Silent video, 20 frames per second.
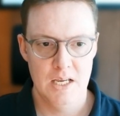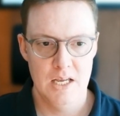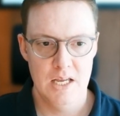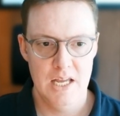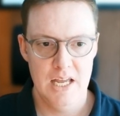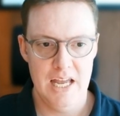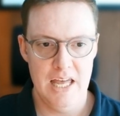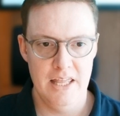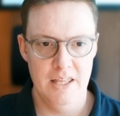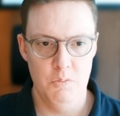
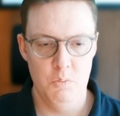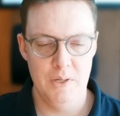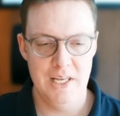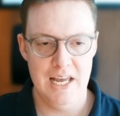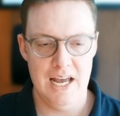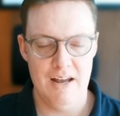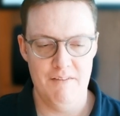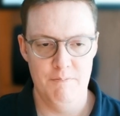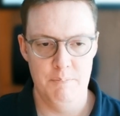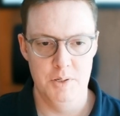And then we
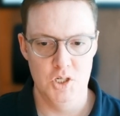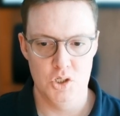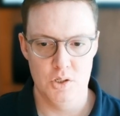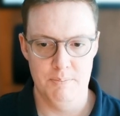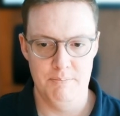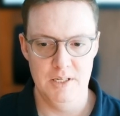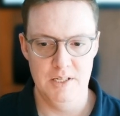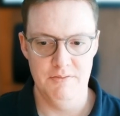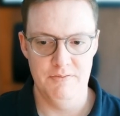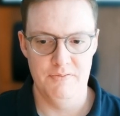have bishop
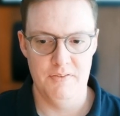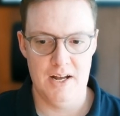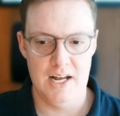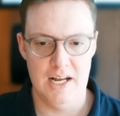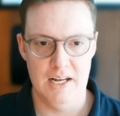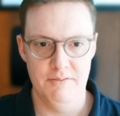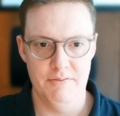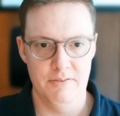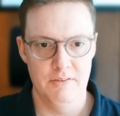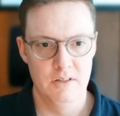
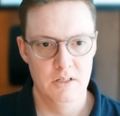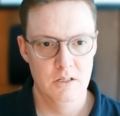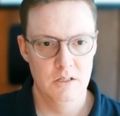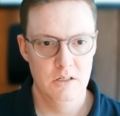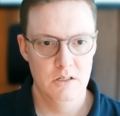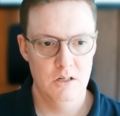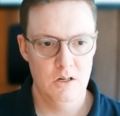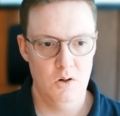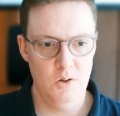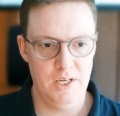b5.
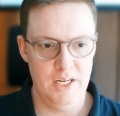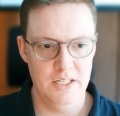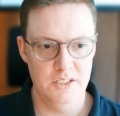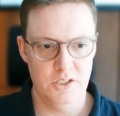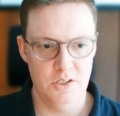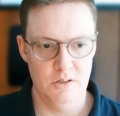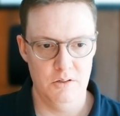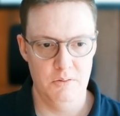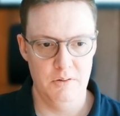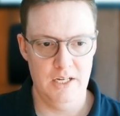Okay,
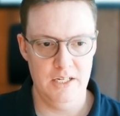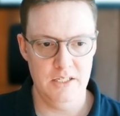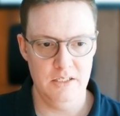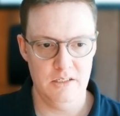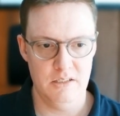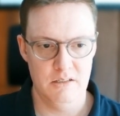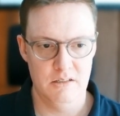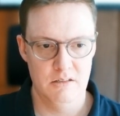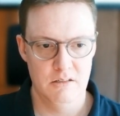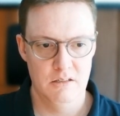so
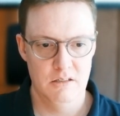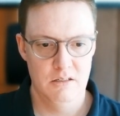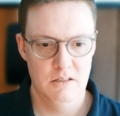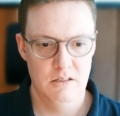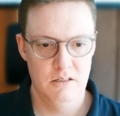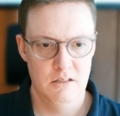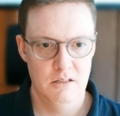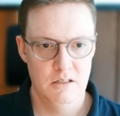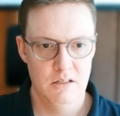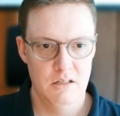nice
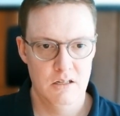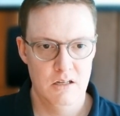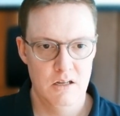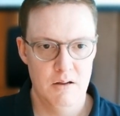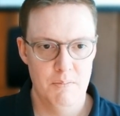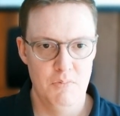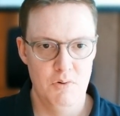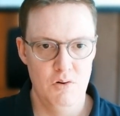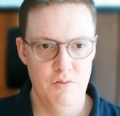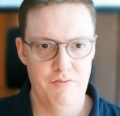
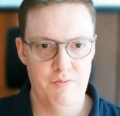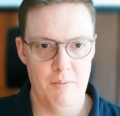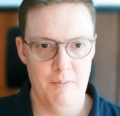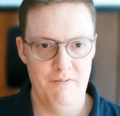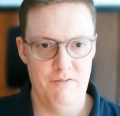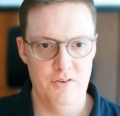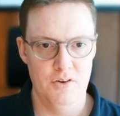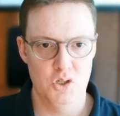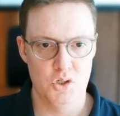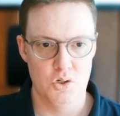move from
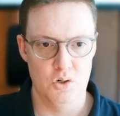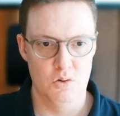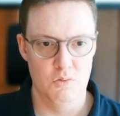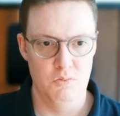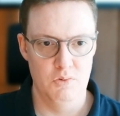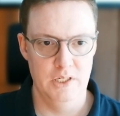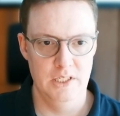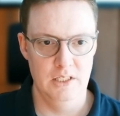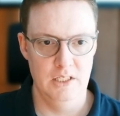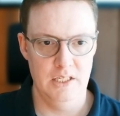Fischer,
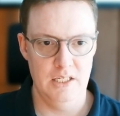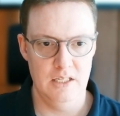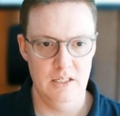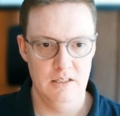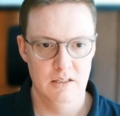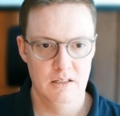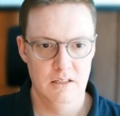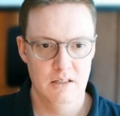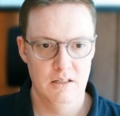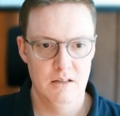really
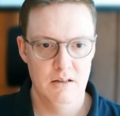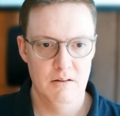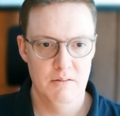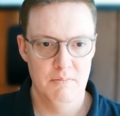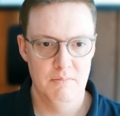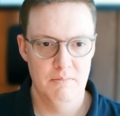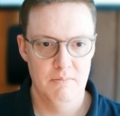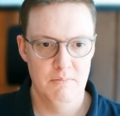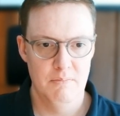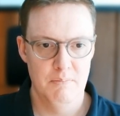
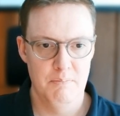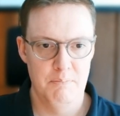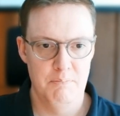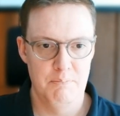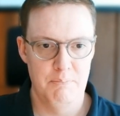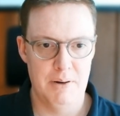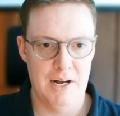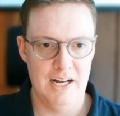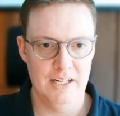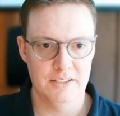
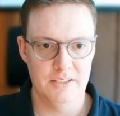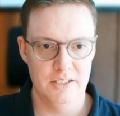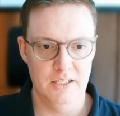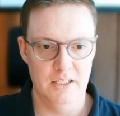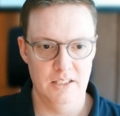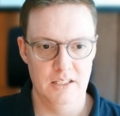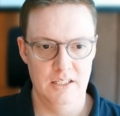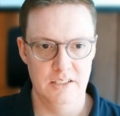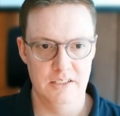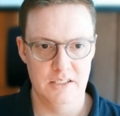boxing
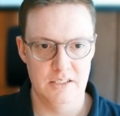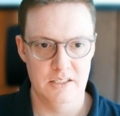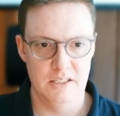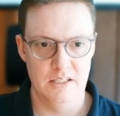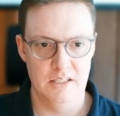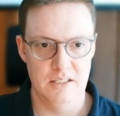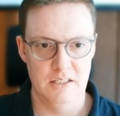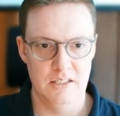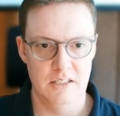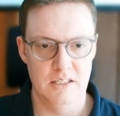this
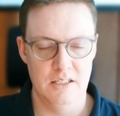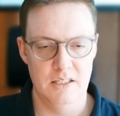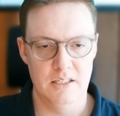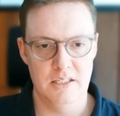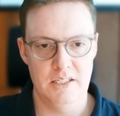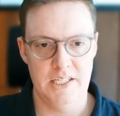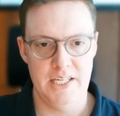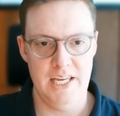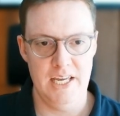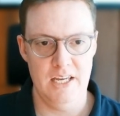
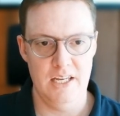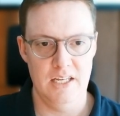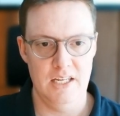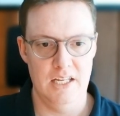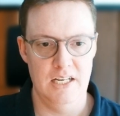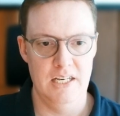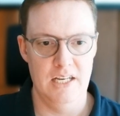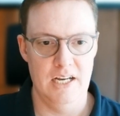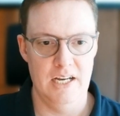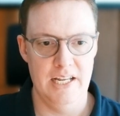king
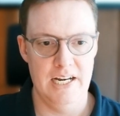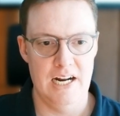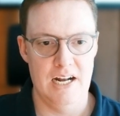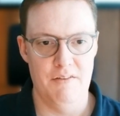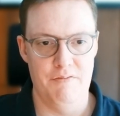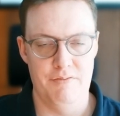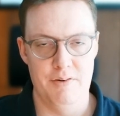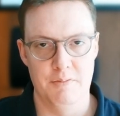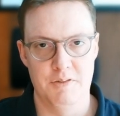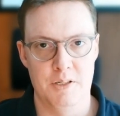and knight out
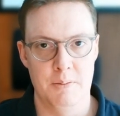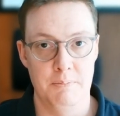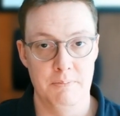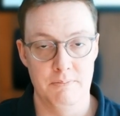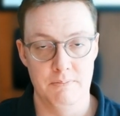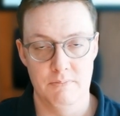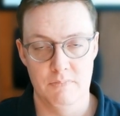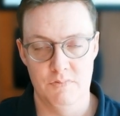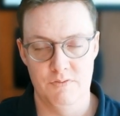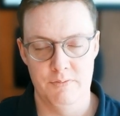for some
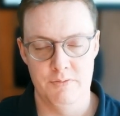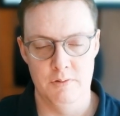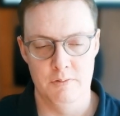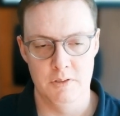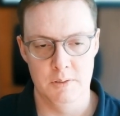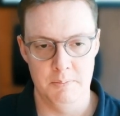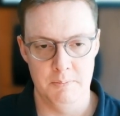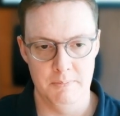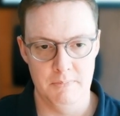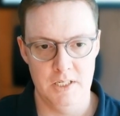
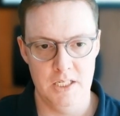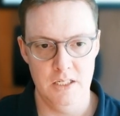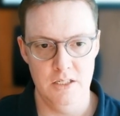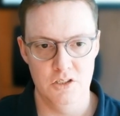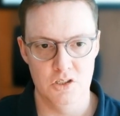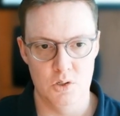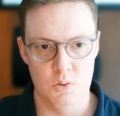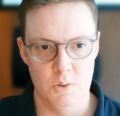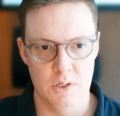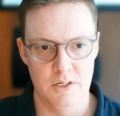key
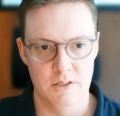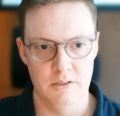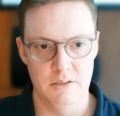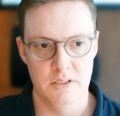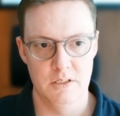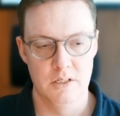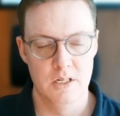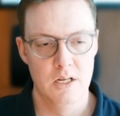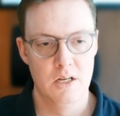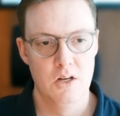squares
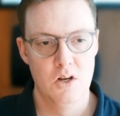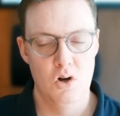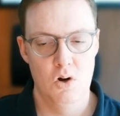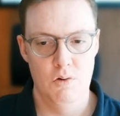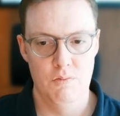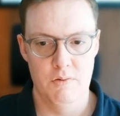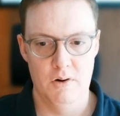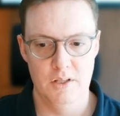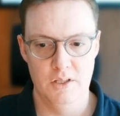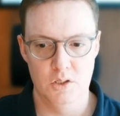
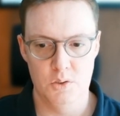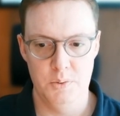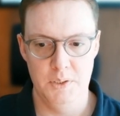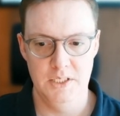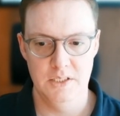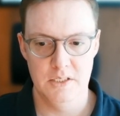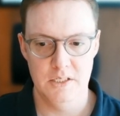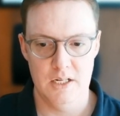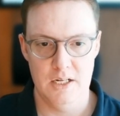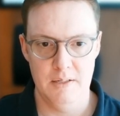over on the queen
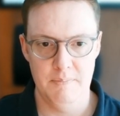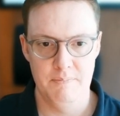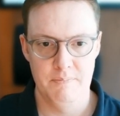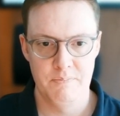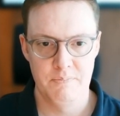side.